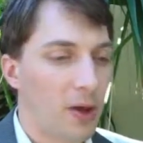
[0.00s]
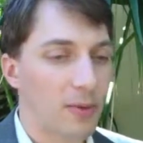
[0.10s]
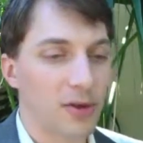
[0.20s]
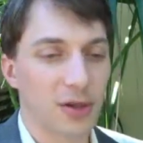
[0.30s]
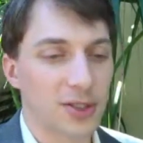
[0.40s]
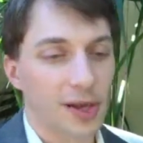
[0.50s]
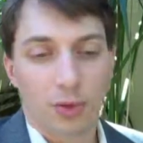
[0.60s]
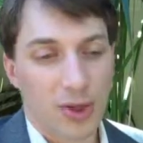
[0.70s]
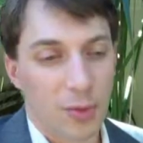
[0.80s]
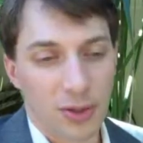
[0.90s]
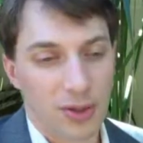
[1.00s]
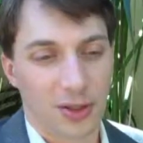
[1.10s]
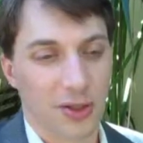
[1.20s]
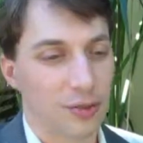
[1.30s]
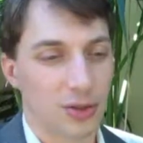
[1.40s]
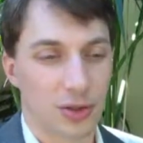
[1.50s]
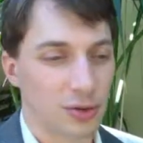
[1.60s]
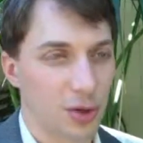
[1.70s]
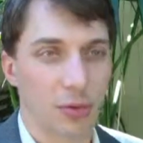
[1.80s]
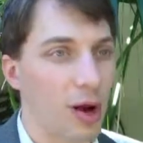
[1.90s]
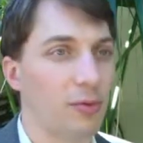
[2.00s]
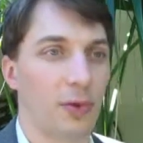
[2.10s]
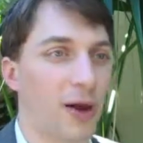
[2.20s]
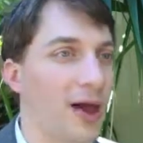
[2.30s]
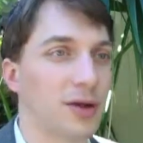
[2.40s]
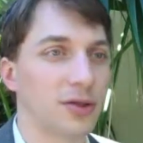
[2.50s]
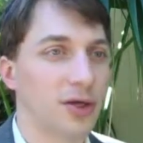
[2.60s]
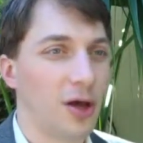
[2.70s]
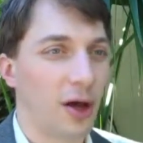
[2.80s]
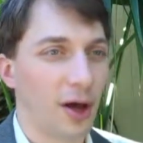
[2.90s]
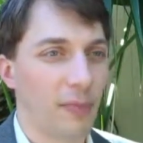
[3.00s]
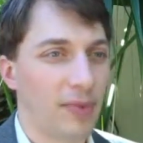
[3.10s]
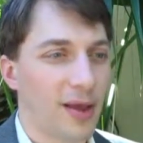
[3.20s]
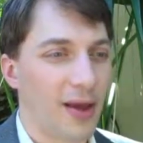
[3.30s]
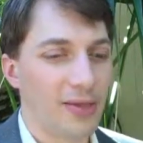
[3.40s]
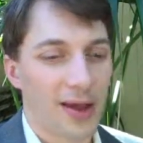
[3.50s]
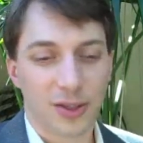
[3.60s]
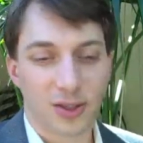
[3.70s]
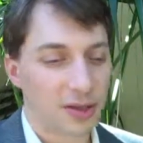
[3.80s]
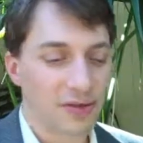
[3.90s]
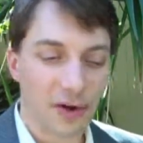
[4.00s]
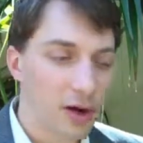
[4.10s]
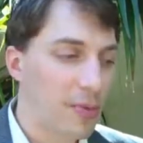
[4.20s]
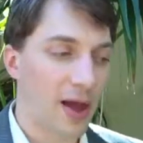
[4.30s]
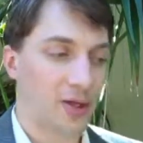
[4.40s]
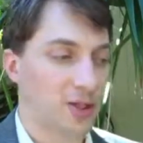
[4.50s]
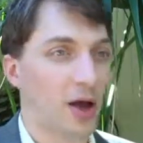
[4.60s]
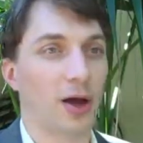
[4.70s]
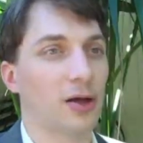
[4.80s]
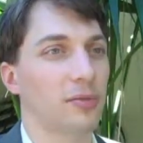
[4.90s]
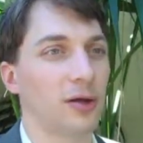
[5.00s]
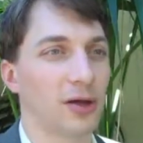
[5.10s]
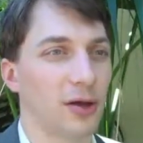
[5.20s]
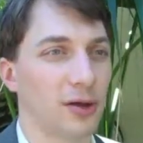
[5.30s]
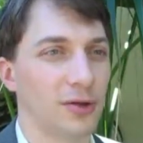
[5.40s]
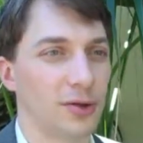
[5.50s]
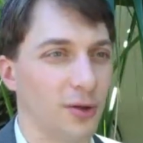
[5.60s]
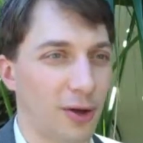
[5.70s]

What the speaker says: But the second most common reason, they said, was just there's some problem with the patent, and that's a very bad sign, because